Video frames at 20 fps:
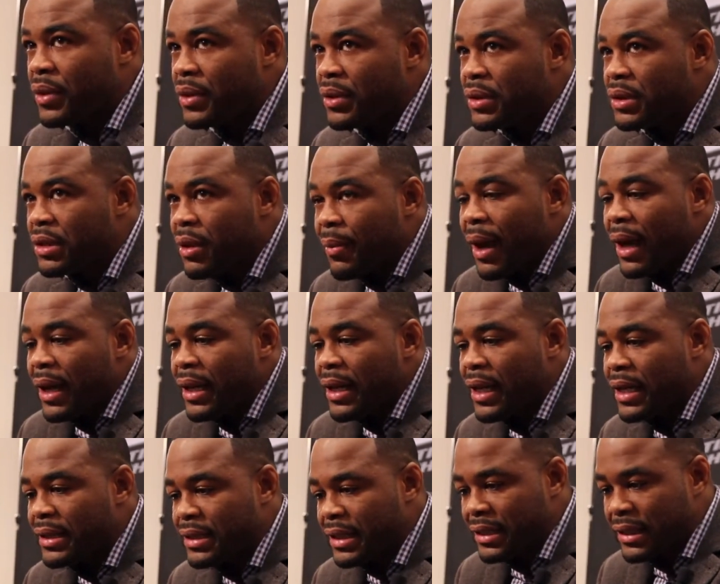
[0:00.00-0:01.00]
somebody
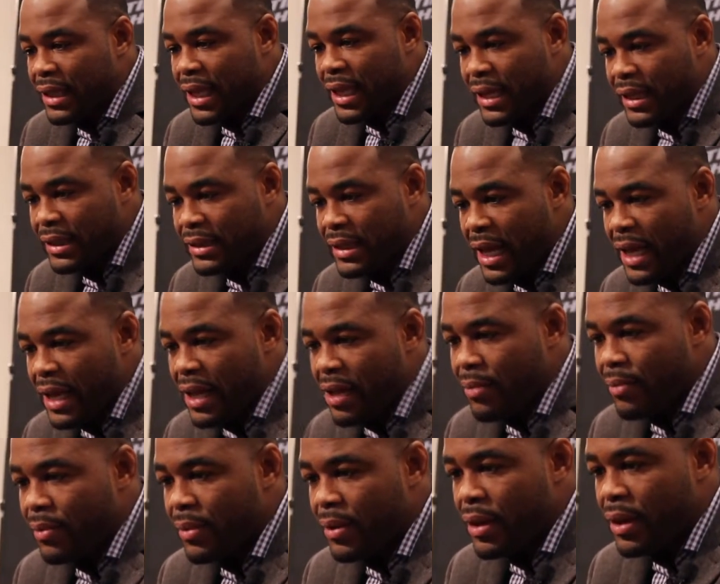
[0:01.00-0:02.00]
as athletic as I
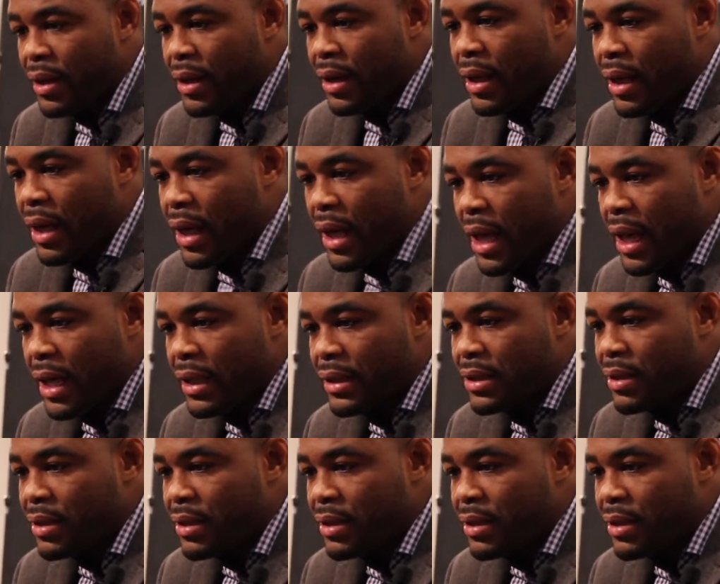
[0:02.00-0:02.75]
am, and